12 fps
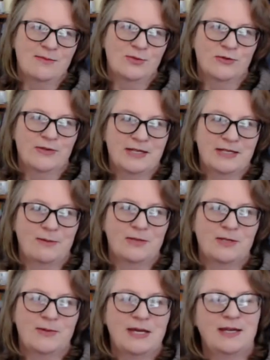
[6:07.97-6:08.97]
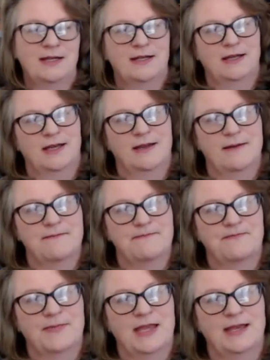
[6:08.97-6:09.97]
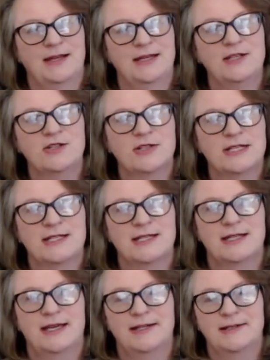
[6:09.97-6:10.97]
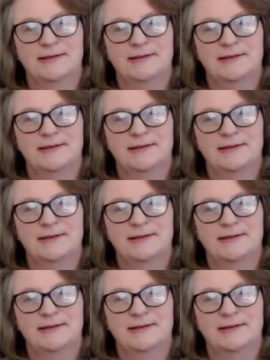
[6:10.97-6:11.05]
or if there seems to be any interest in that.